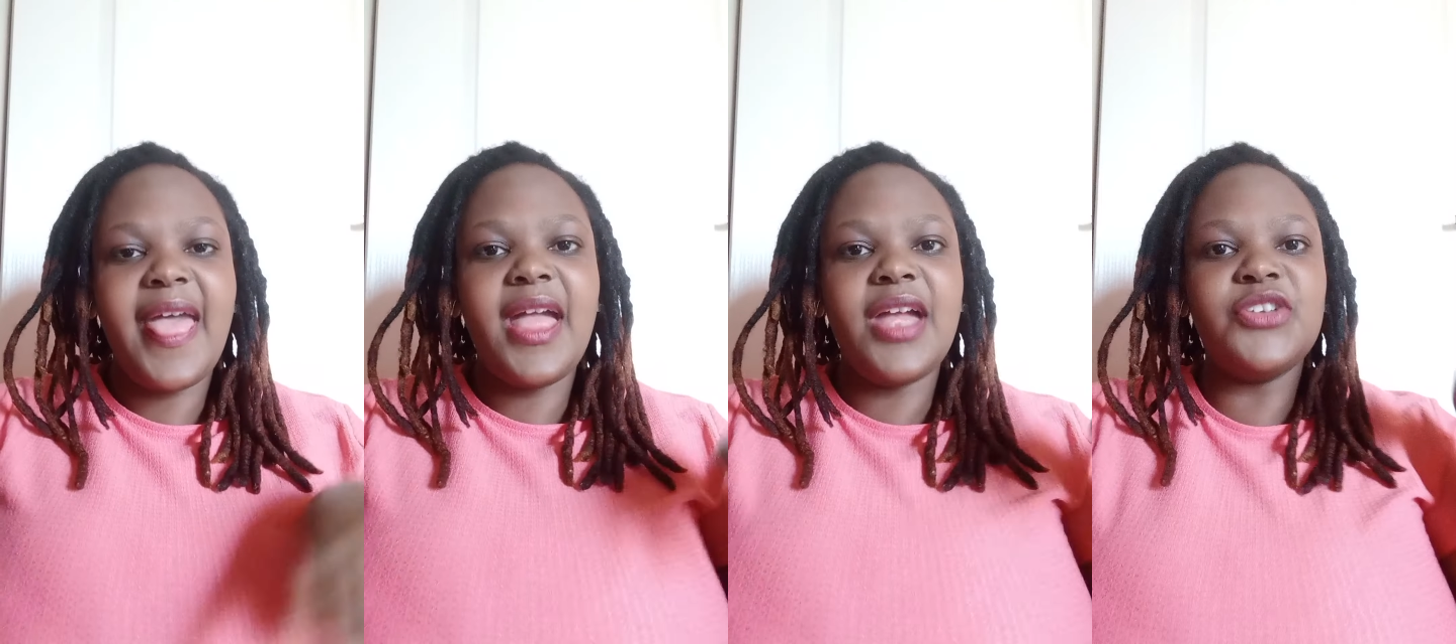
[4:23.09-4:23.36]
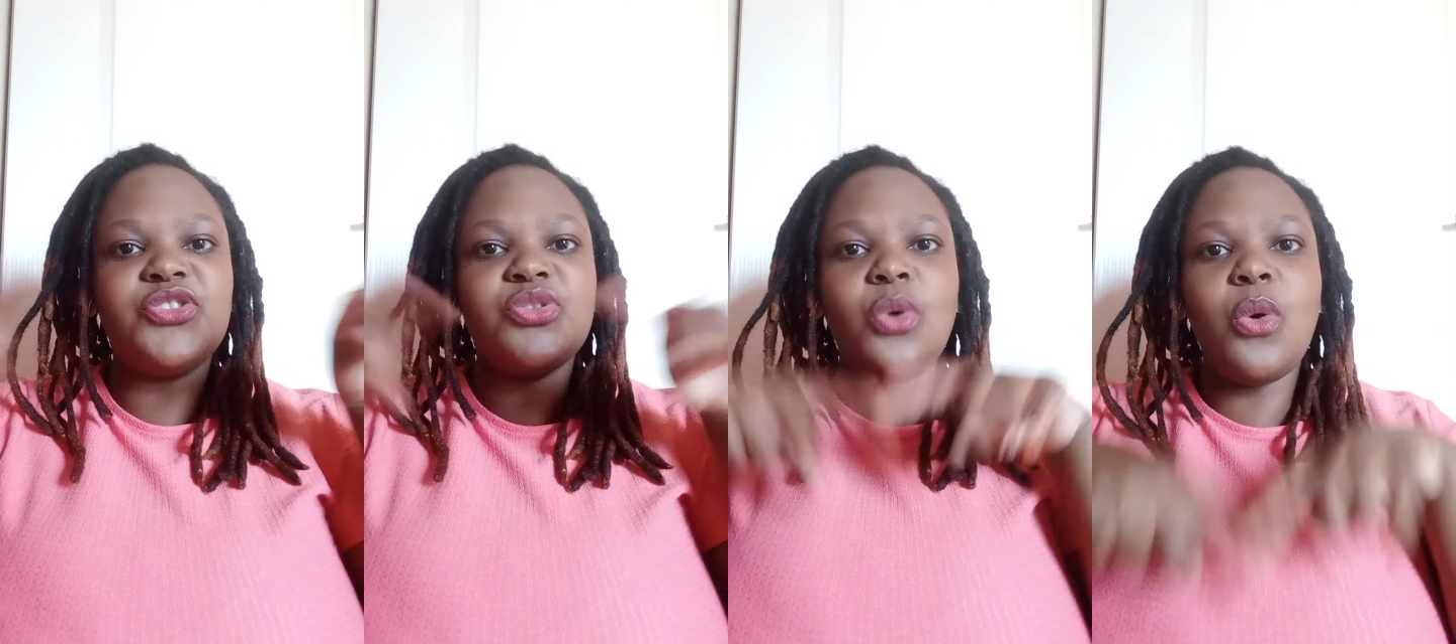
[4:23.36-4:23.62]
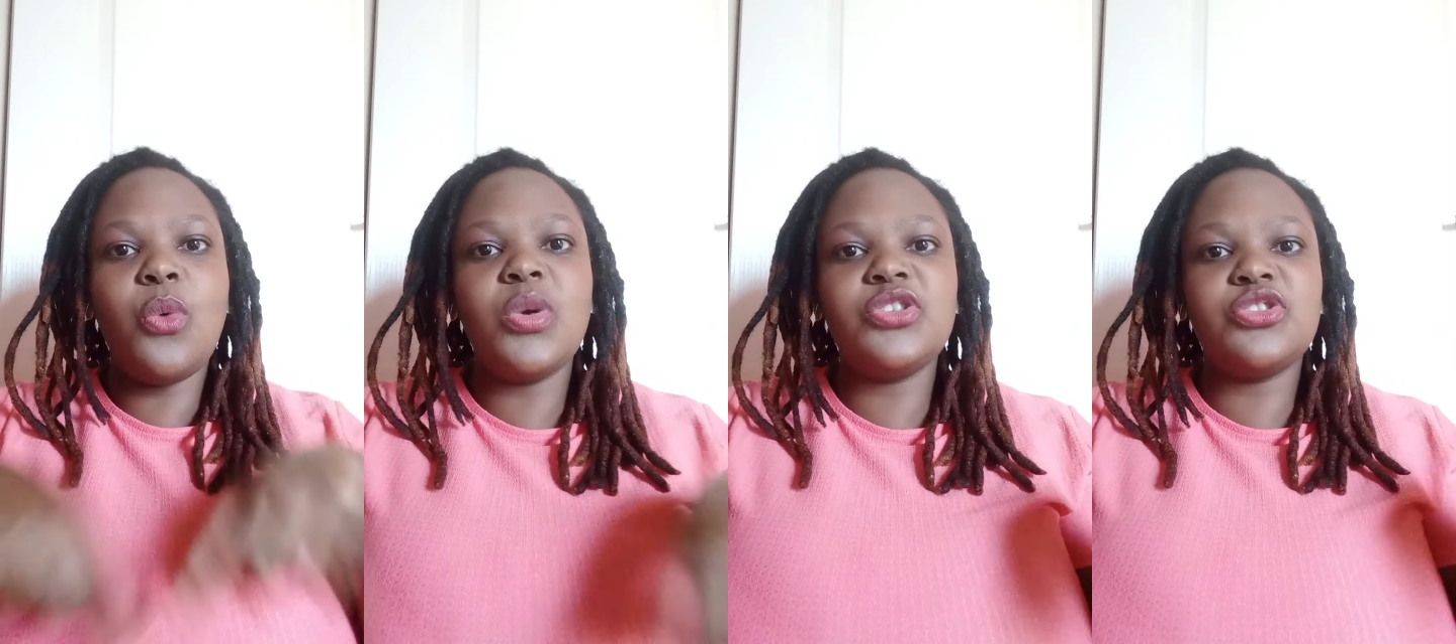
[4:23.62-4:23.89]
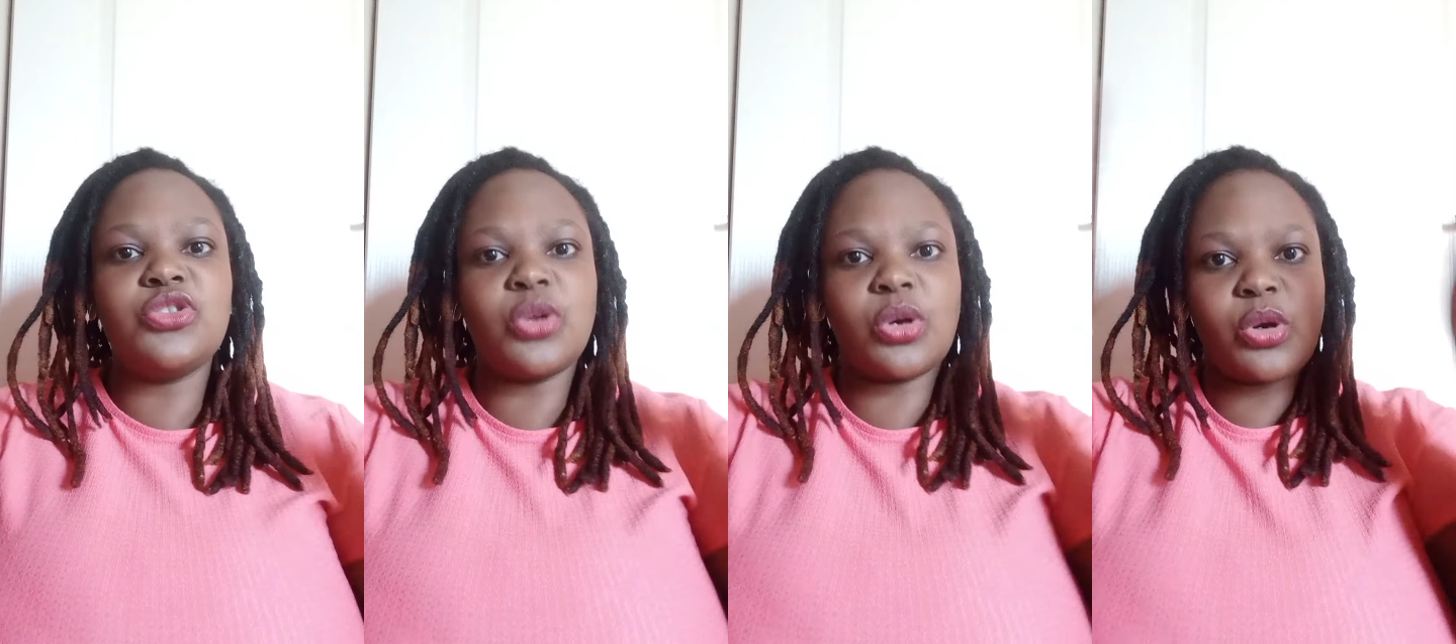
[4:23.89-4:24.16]
and you always
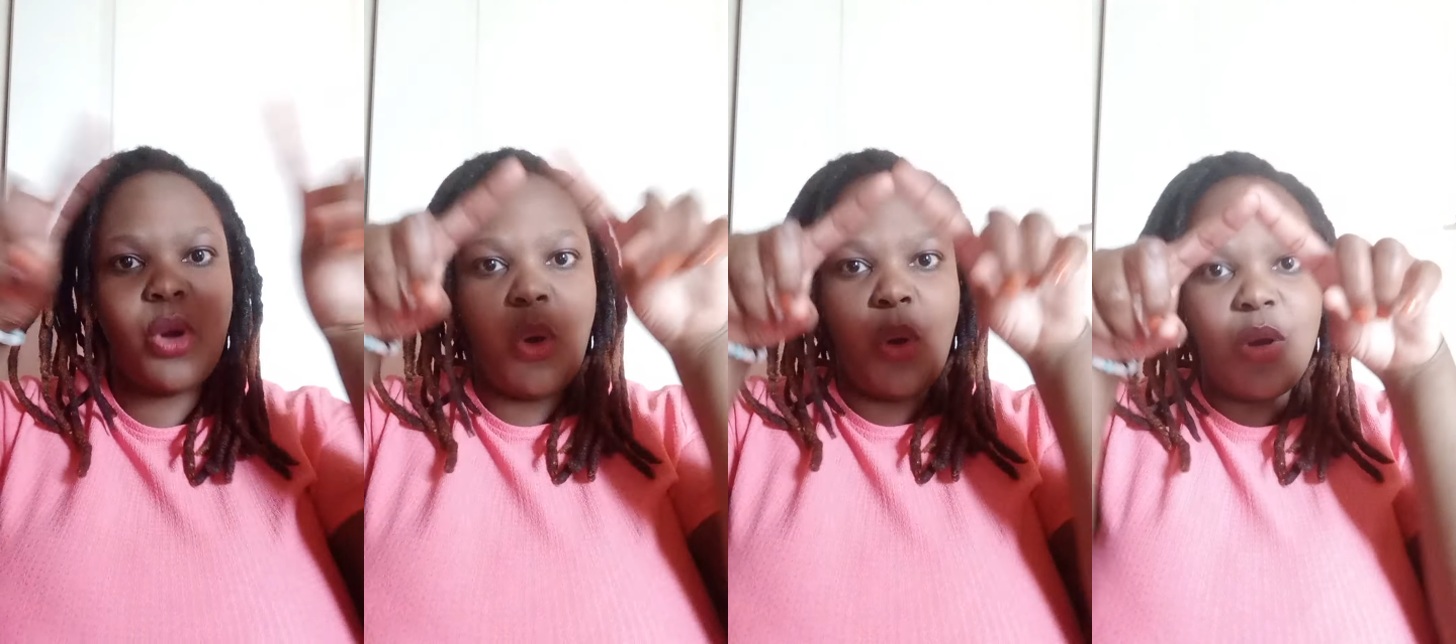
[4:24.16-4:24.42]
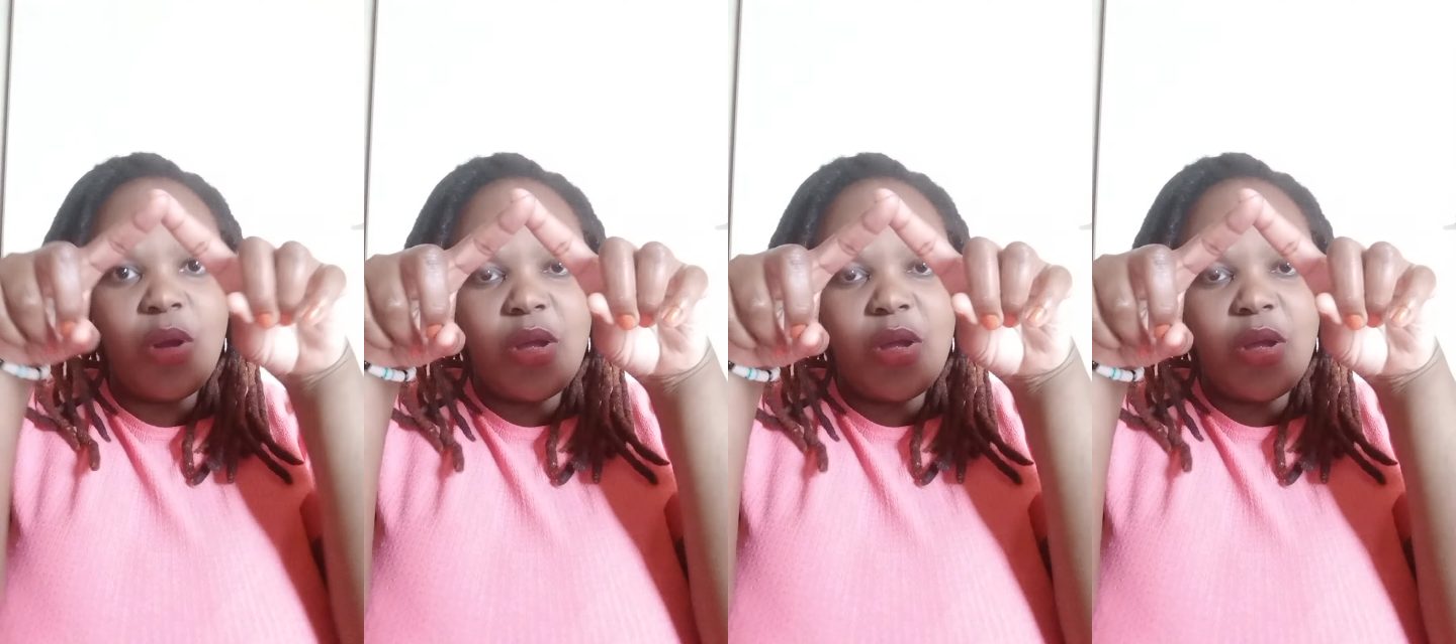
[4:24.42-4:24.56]
draw